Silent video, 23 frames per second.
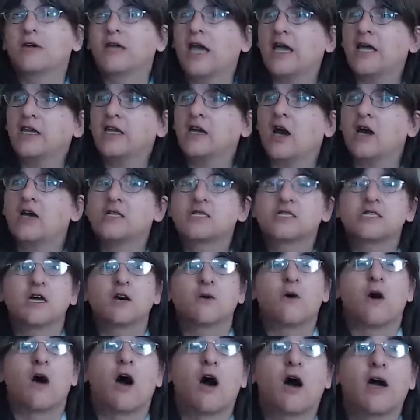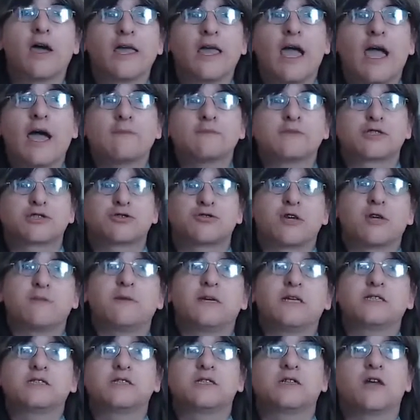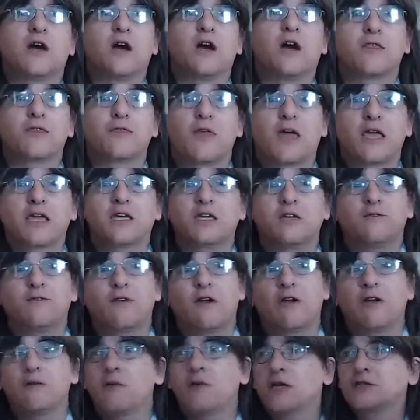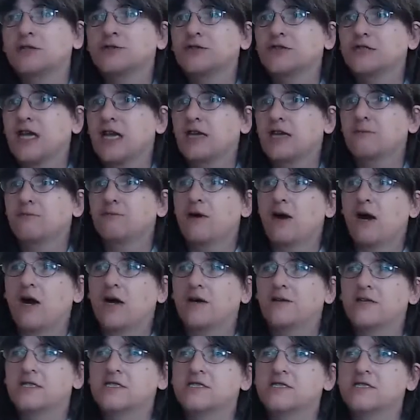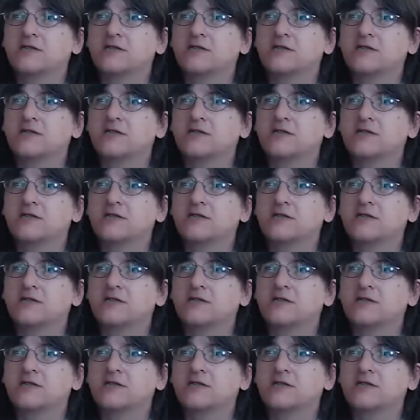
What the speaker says: guys, so I am streaming tonight. Thank you very much for taking part in this little